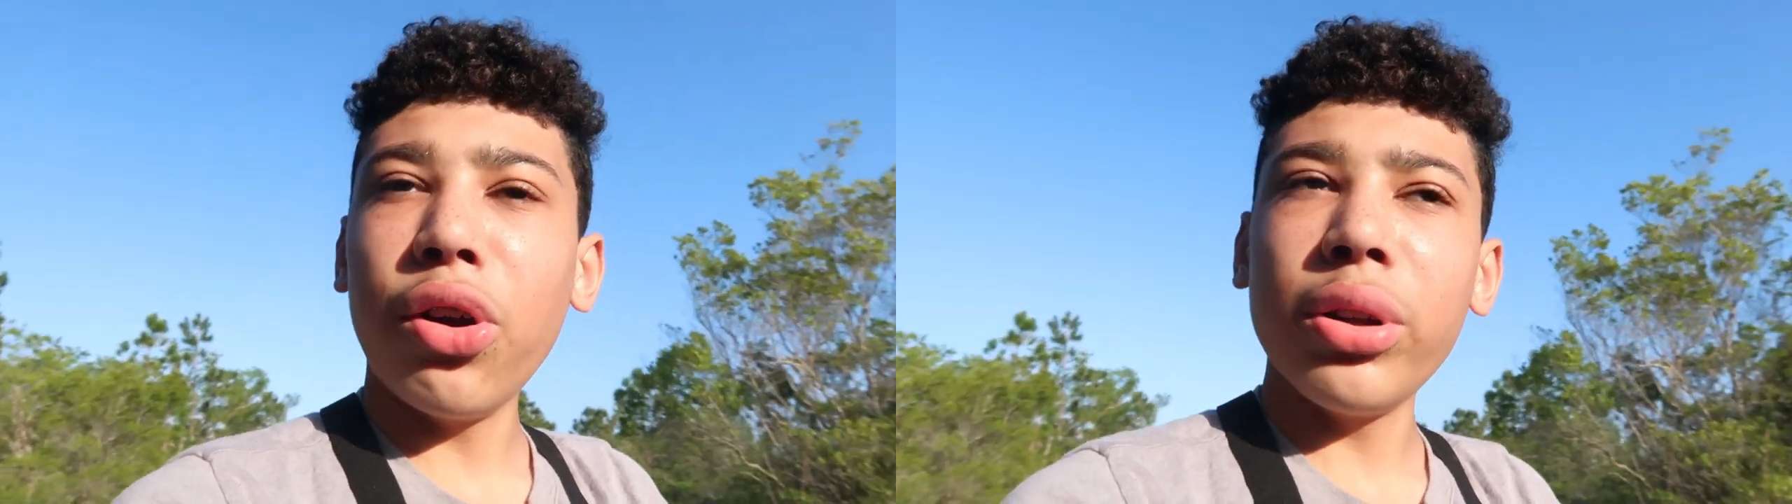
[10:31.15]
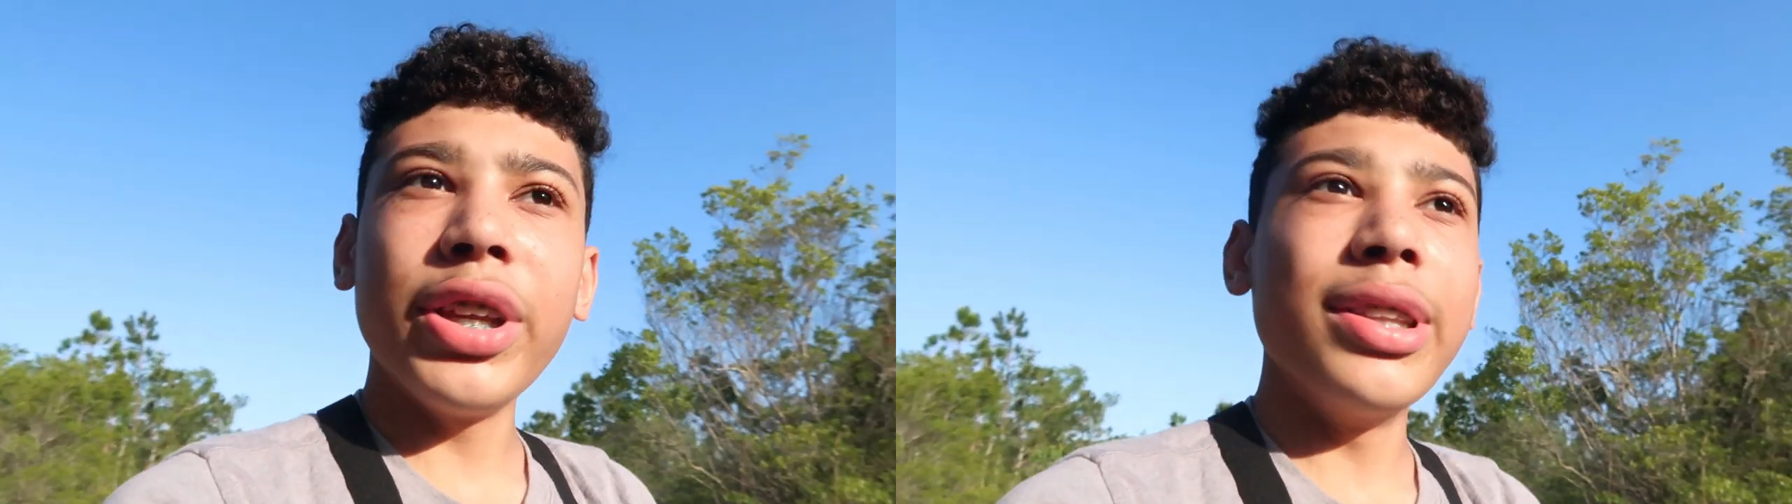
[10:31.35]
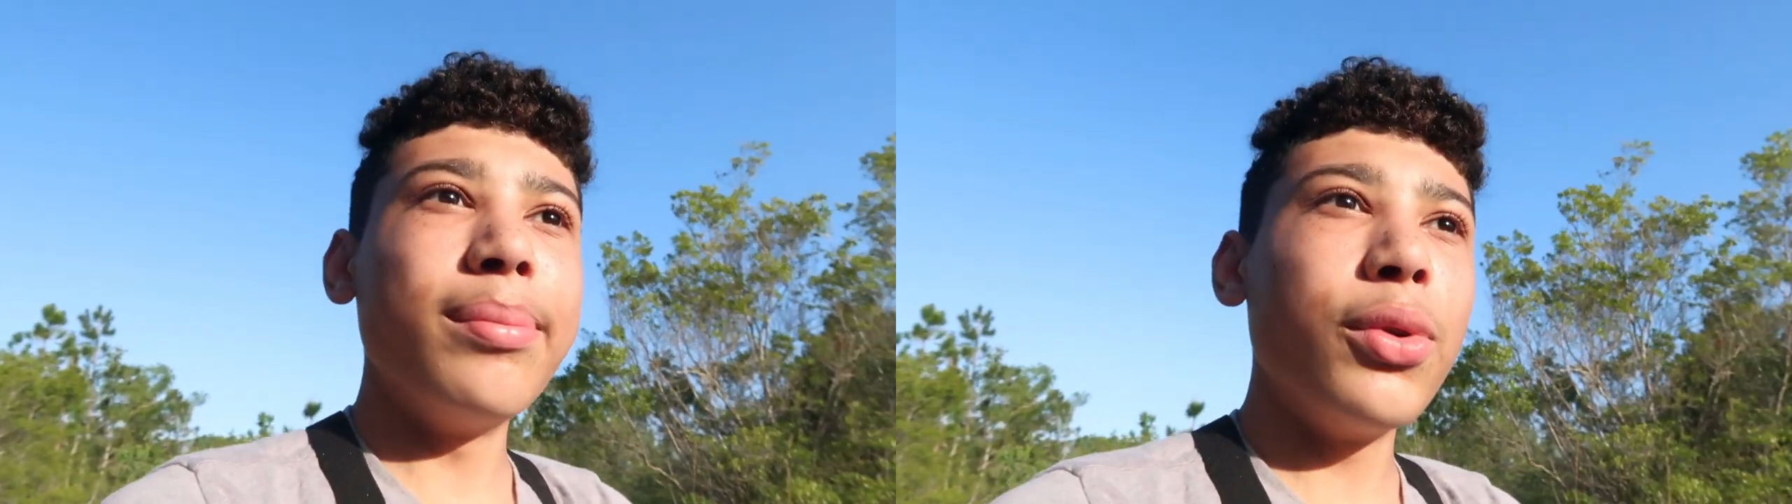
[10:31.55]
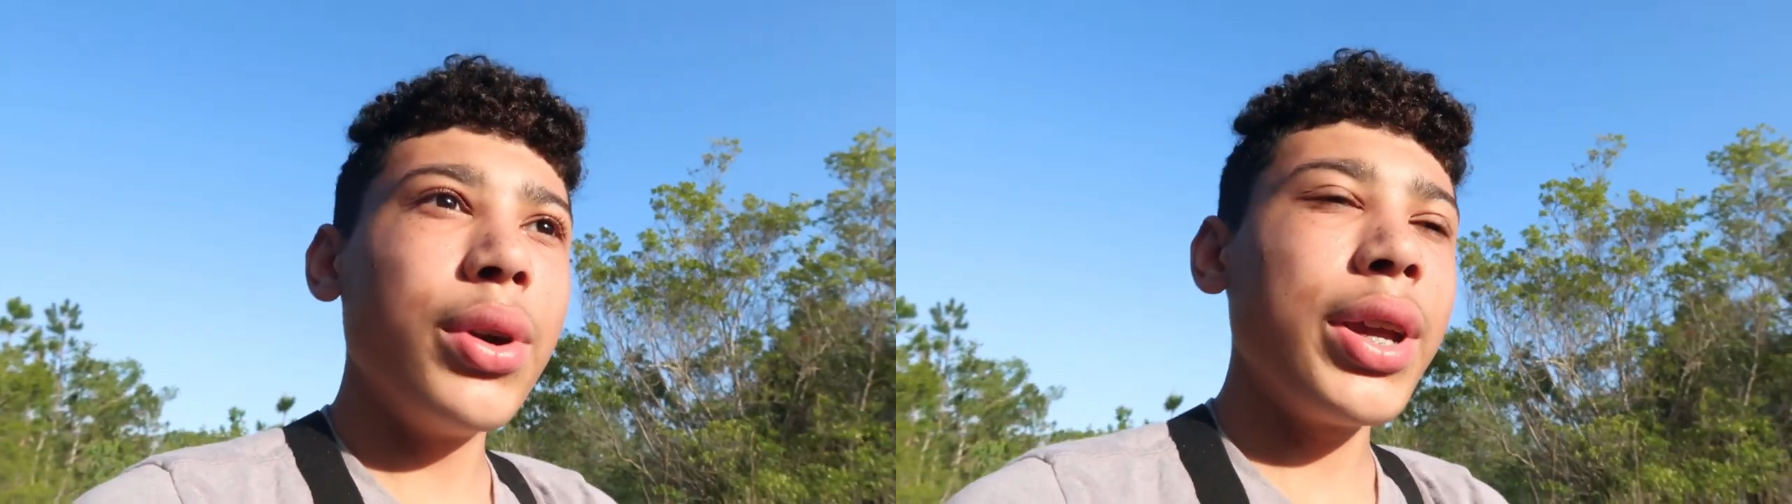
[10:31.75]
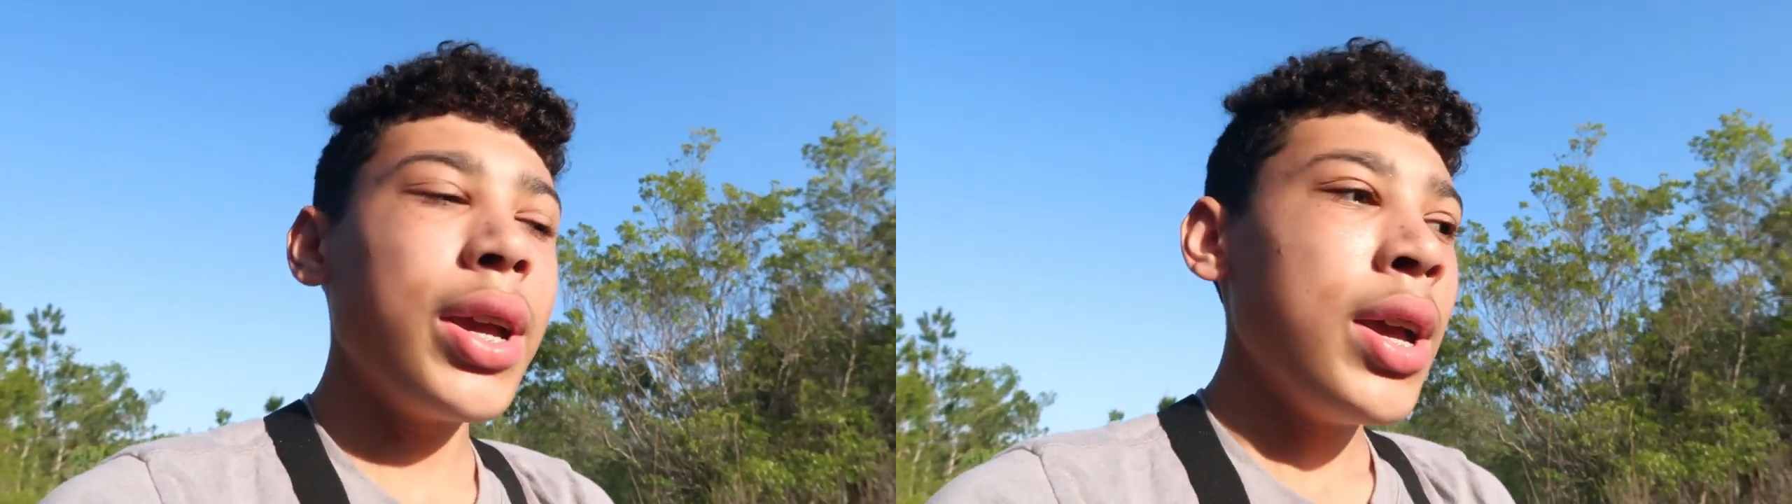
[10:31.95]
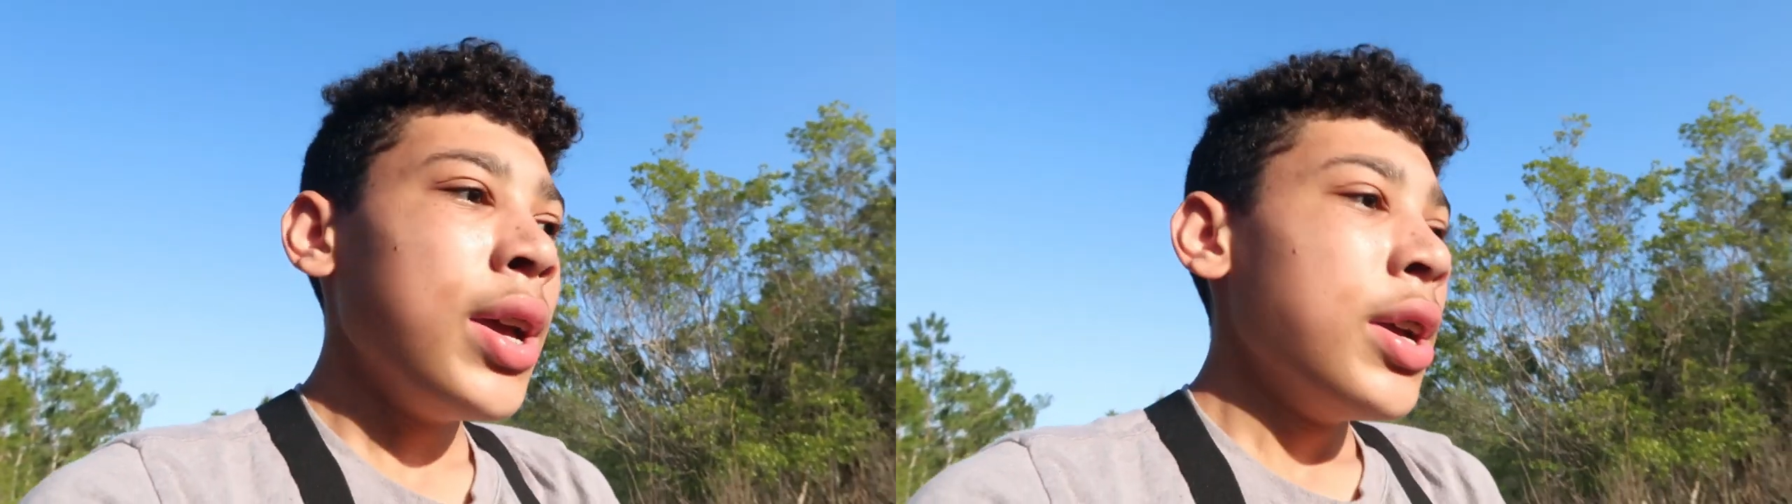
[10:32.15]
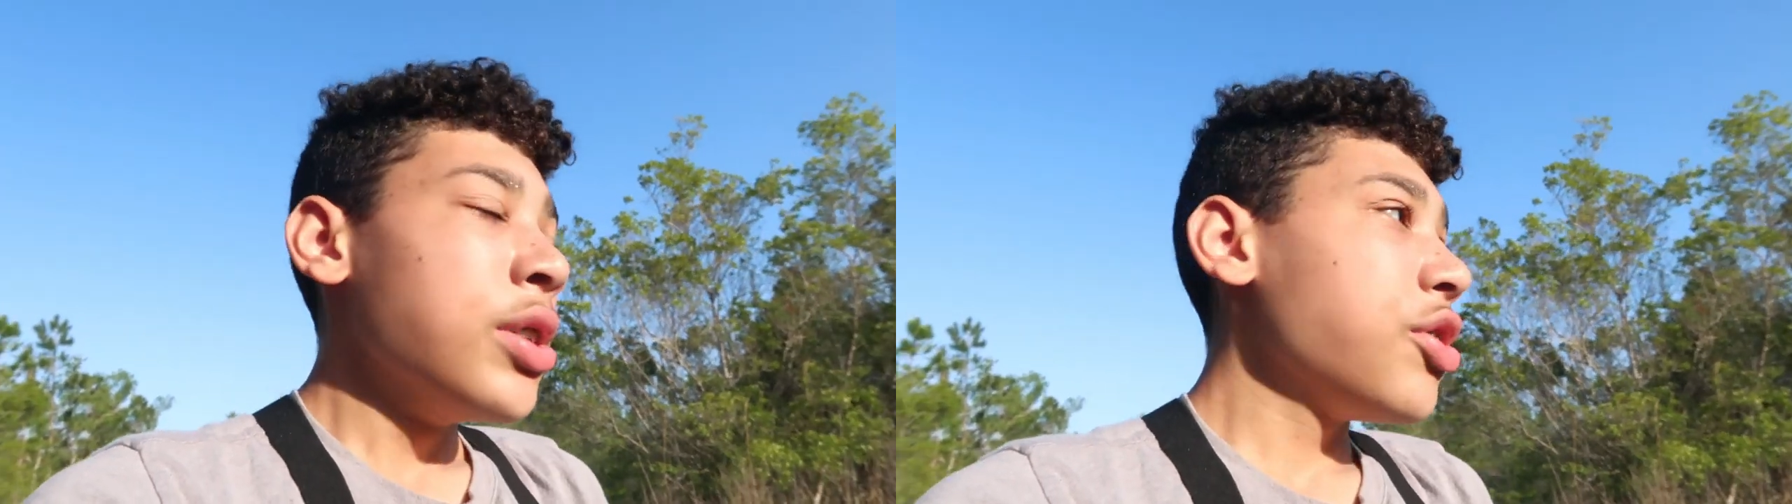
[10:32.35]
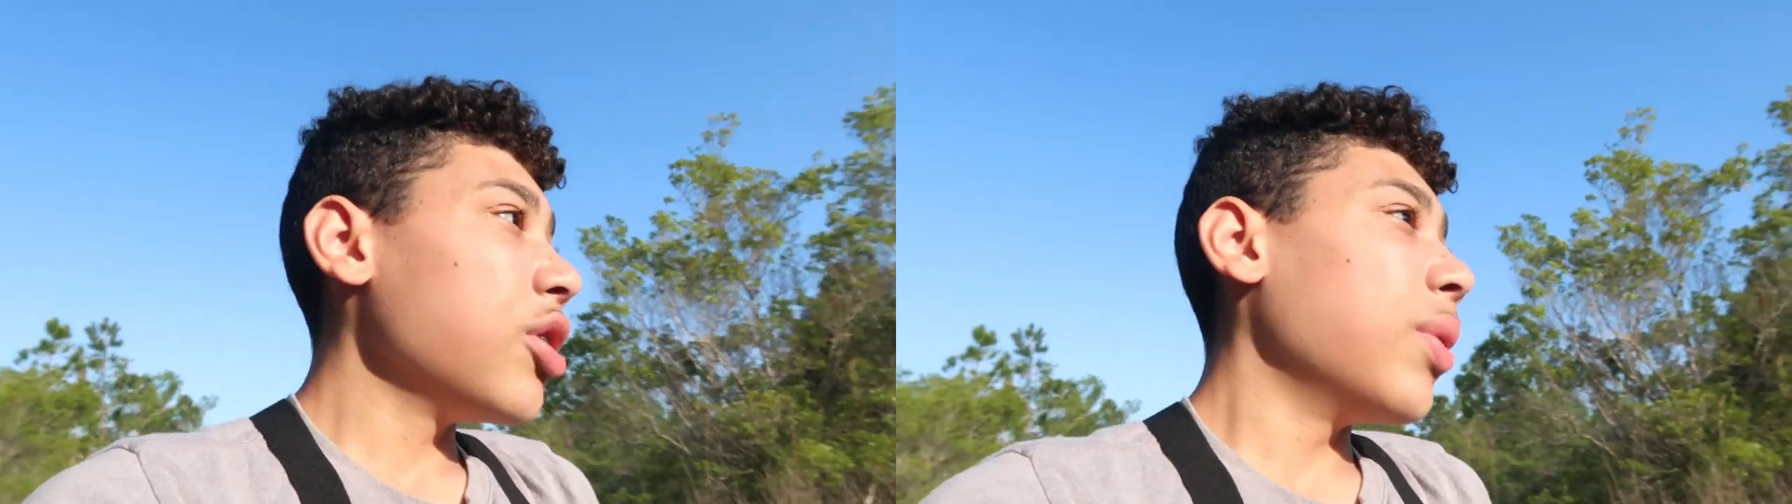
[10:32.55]
early in the morning.
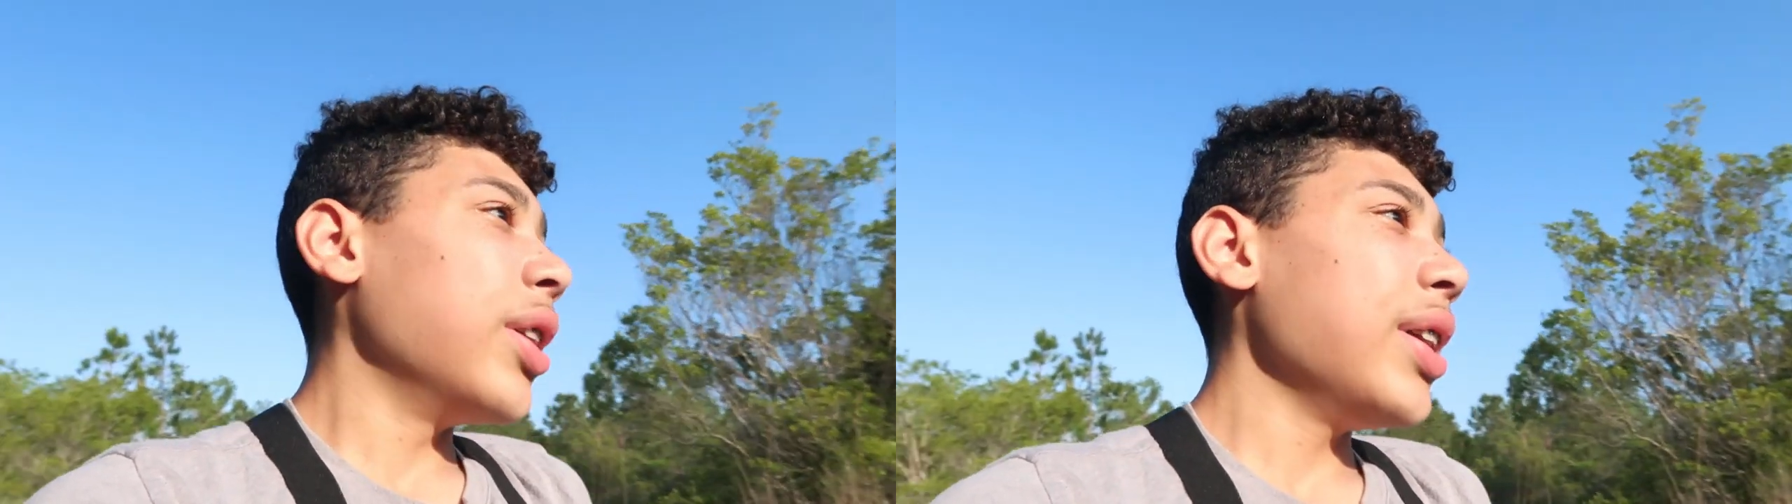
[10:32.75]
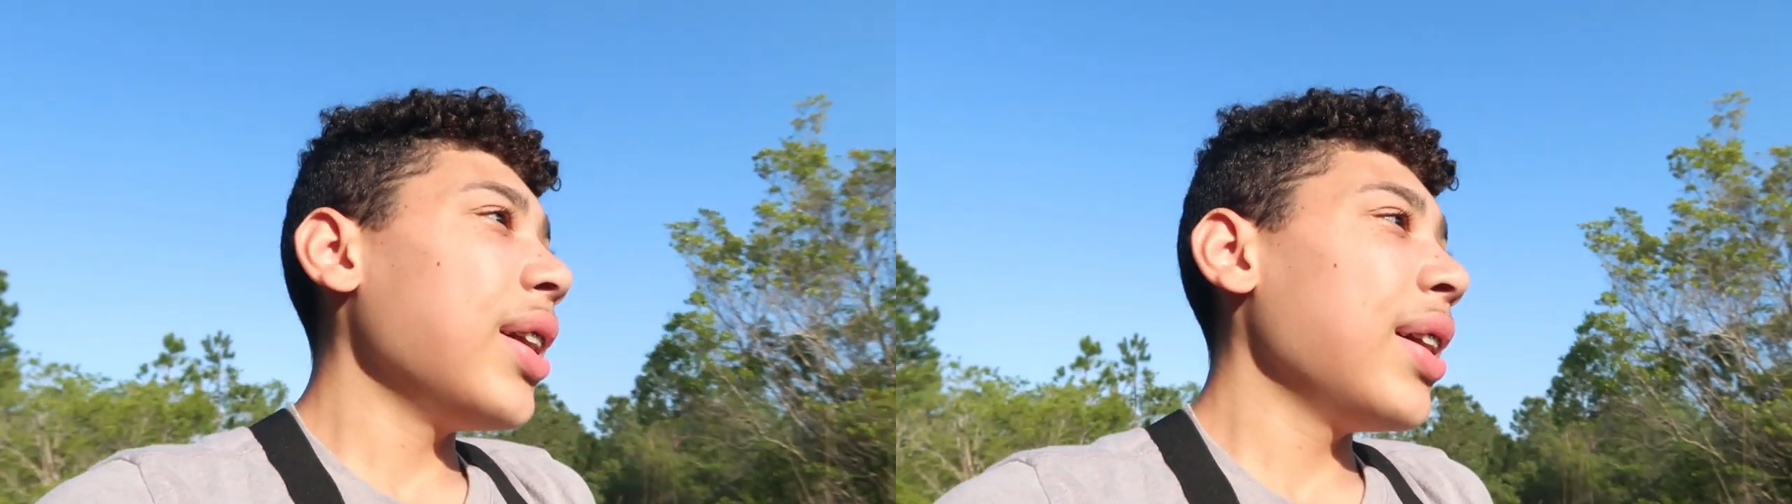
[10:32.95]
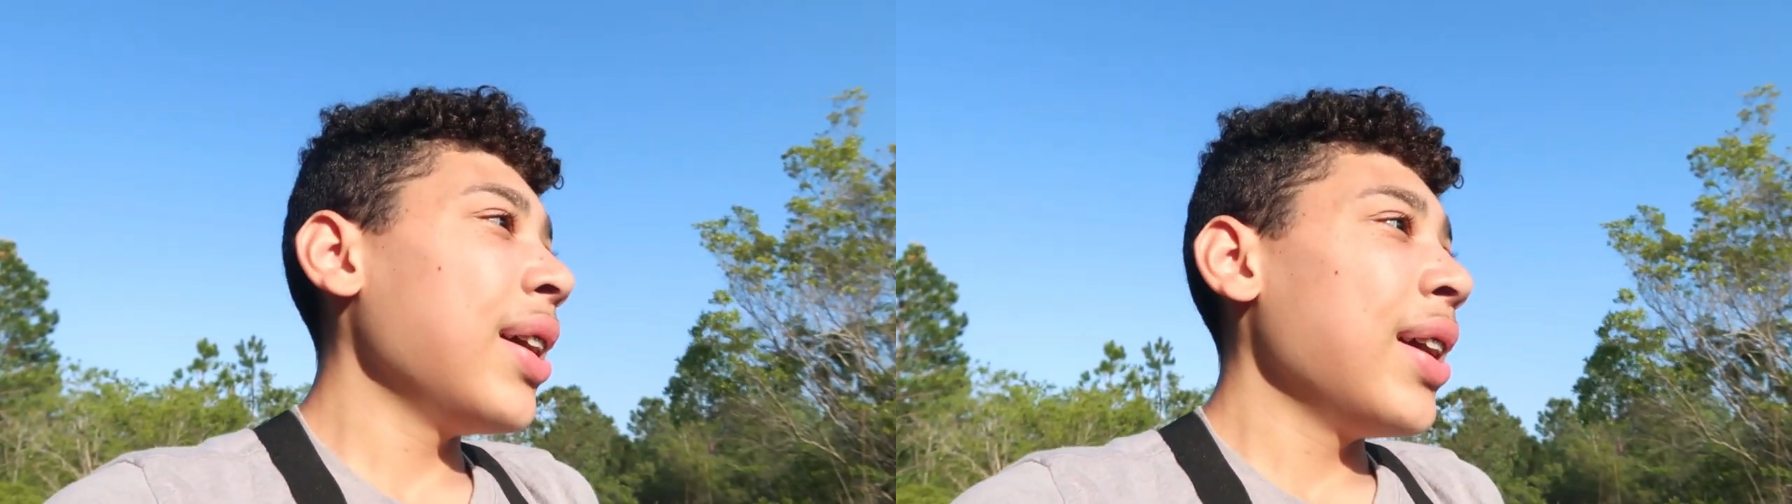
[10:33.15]
So yeah,